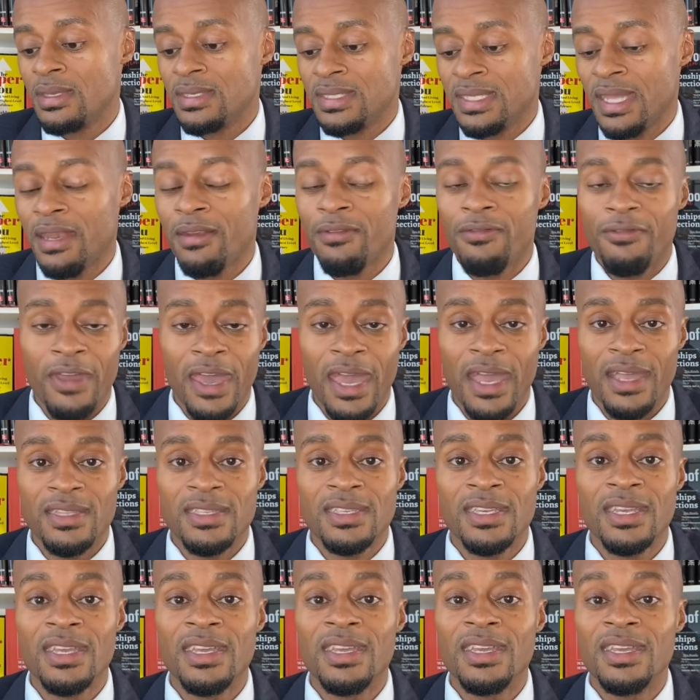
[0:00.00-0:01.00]
Not a
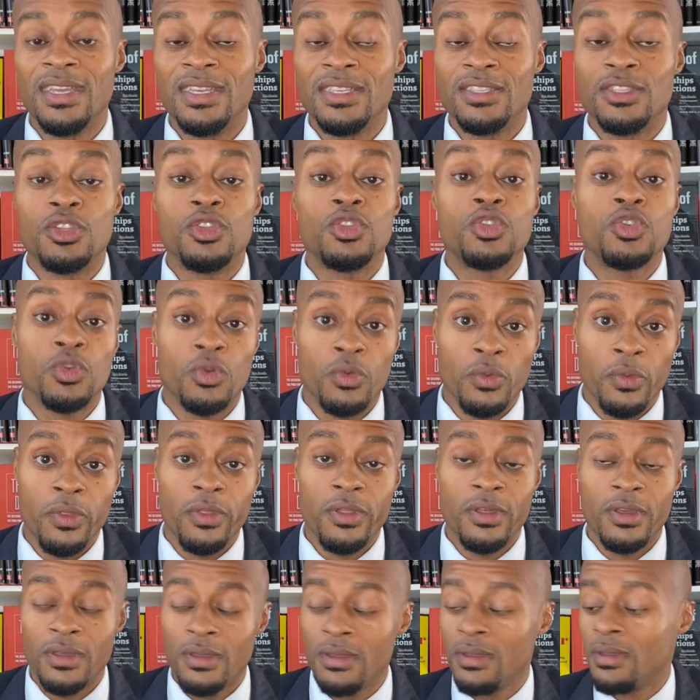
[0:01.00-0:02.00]
fact, it's the
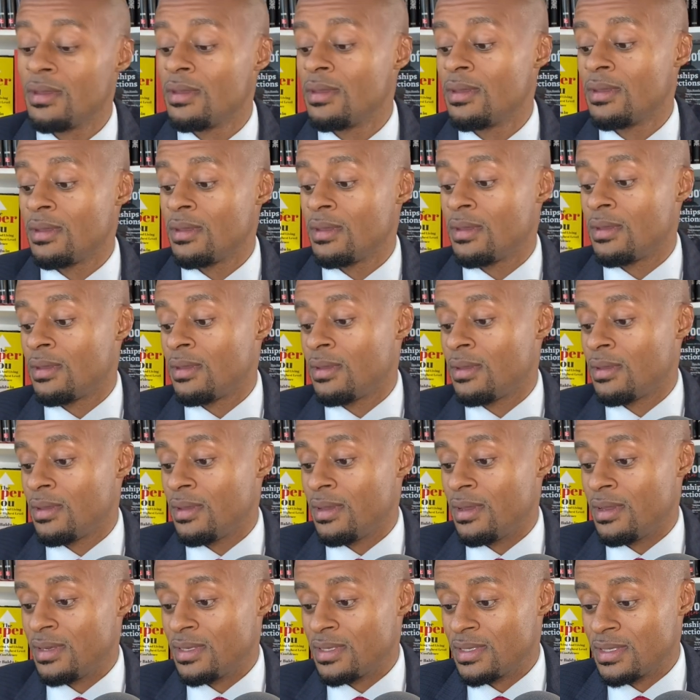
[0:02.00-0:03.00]
truth.
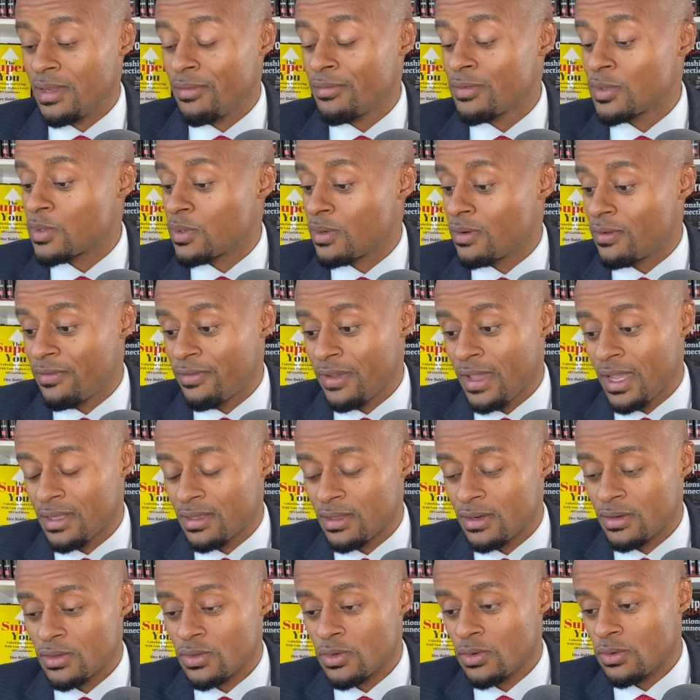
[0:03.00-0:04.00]
And there's a difference between a fact
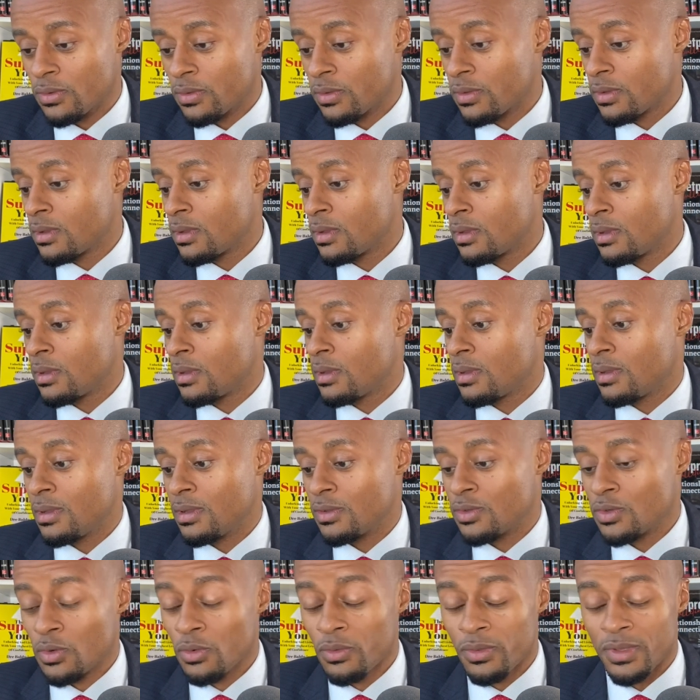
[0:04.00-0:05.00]
and the truth.
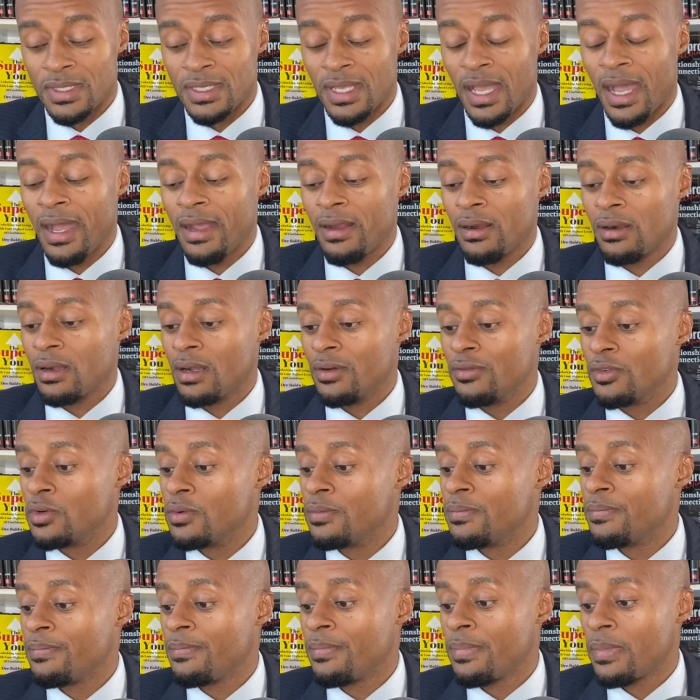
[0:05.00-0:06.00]
Truth is a higher level.